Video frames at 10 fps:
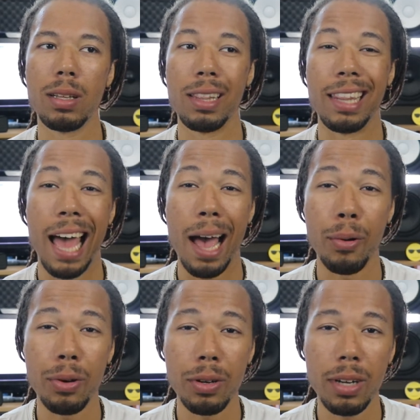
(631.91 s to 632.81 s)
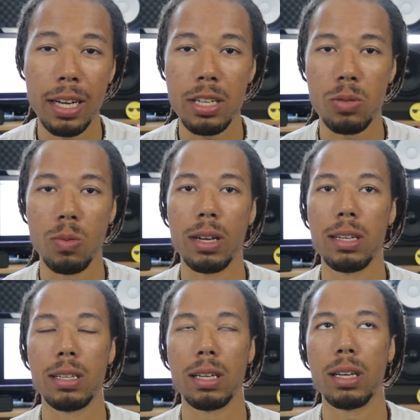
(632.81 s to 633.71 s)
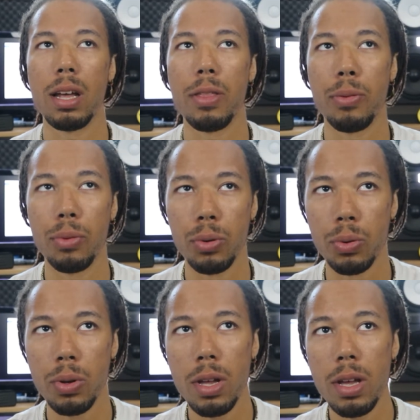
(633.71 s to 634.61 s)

louder, I just want it to cut through,